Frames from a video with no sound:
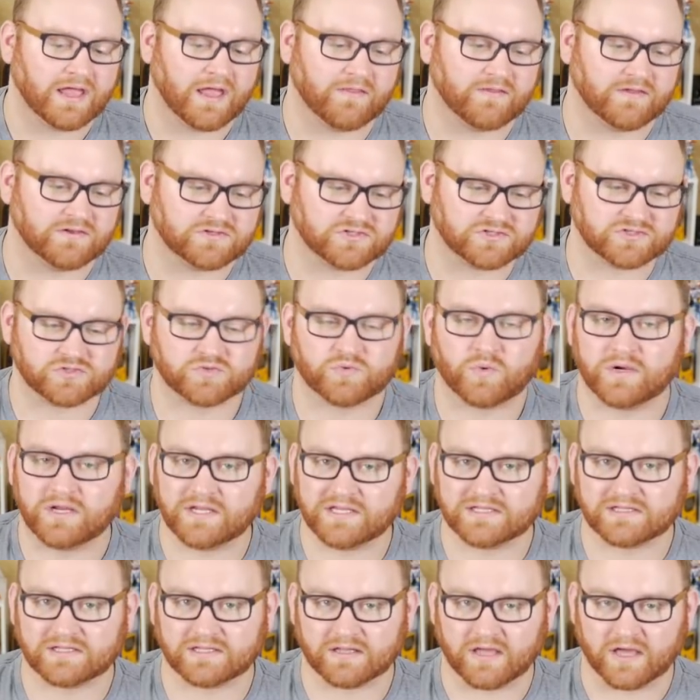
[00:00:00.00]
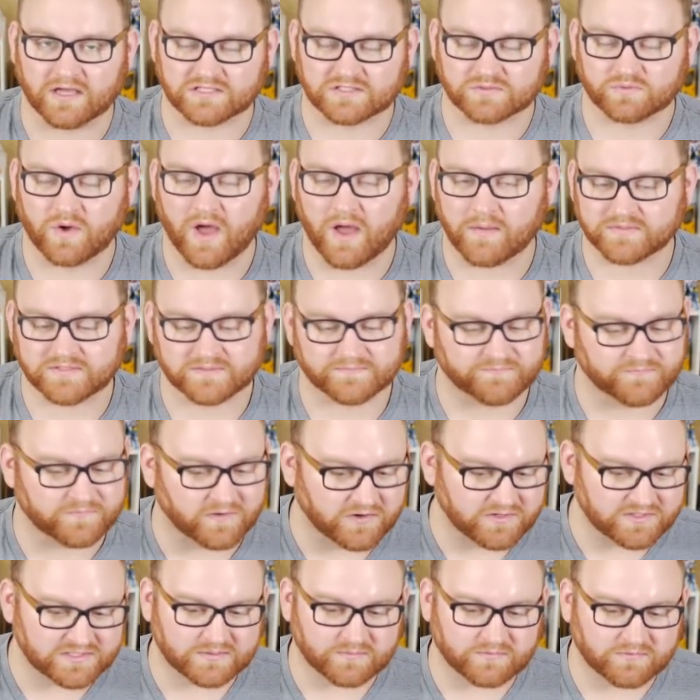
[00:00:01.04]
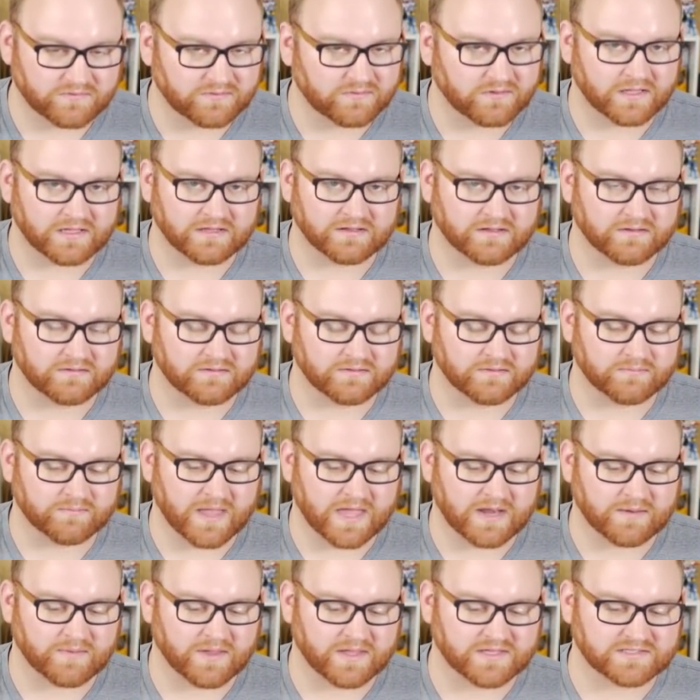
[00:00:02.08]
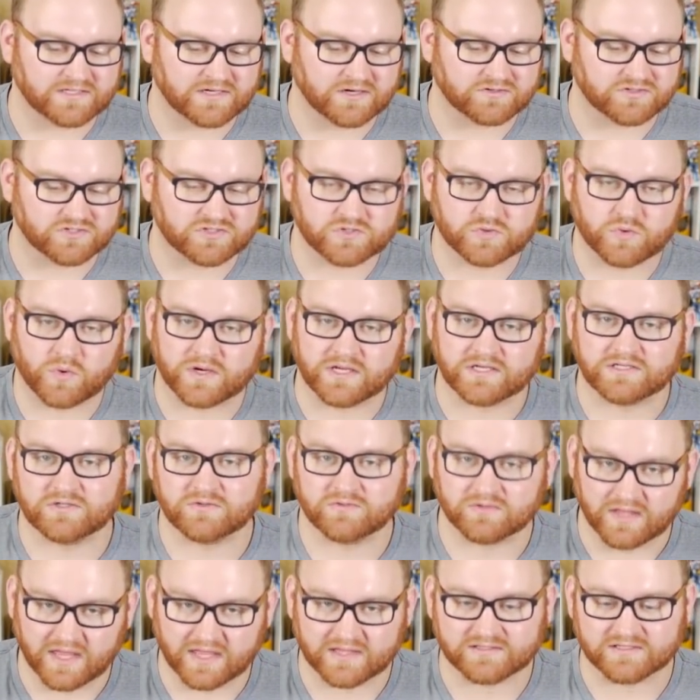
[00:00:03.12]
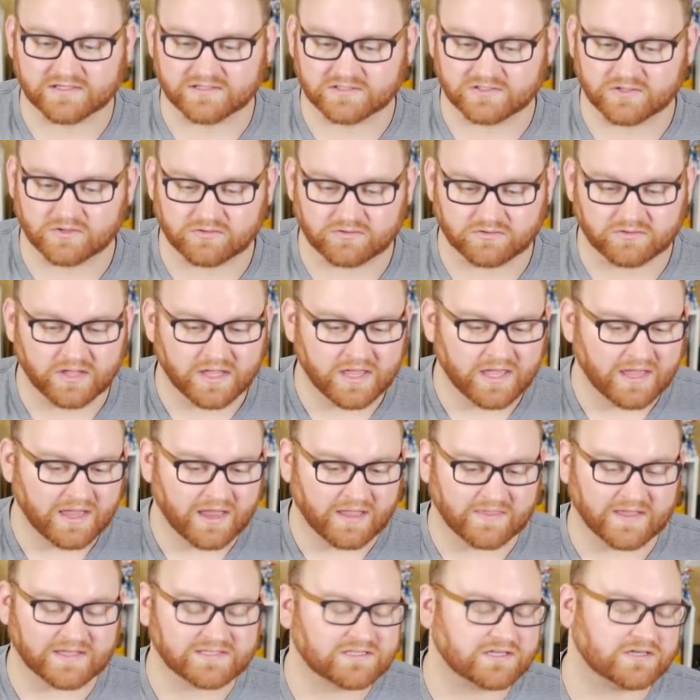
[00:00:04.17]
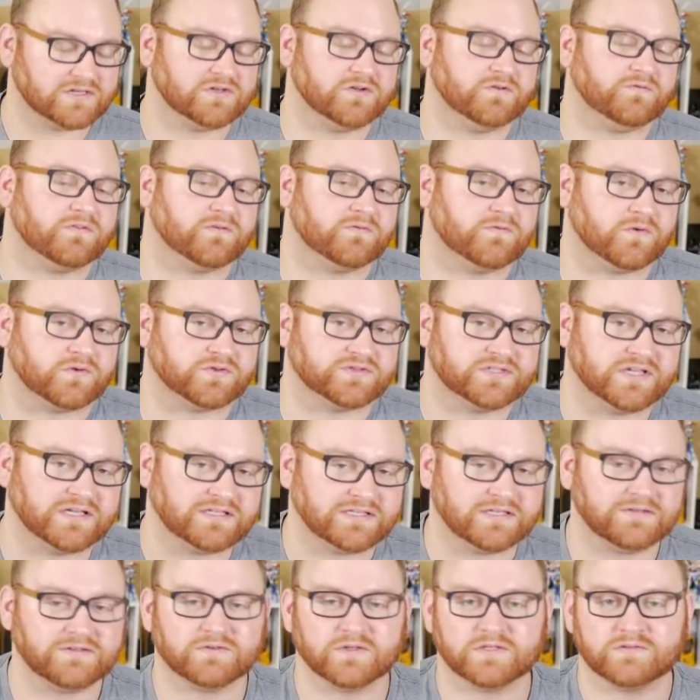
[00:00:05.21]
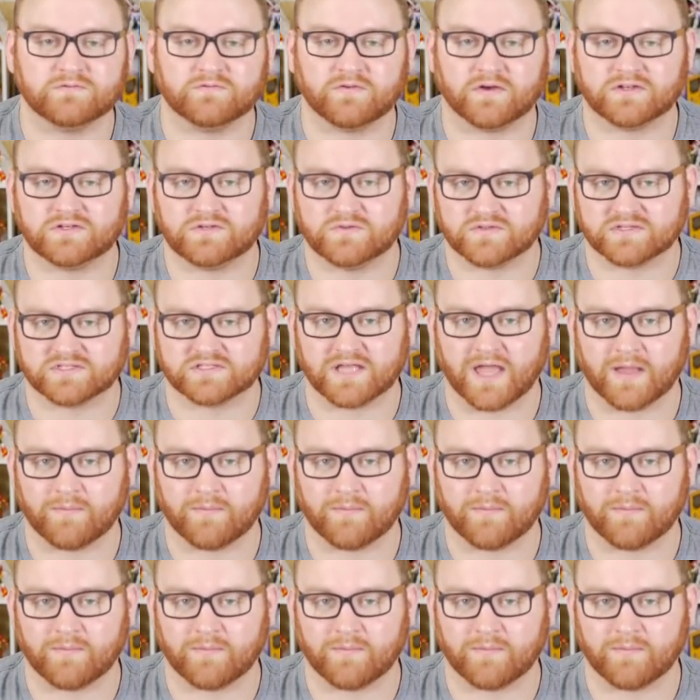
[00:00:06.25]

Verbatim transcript: And then just twenty uh, swamps, very simple in the, the mana base here, just twenty-two lands in total. And that's going to do it for the full sixty. So let's move on to the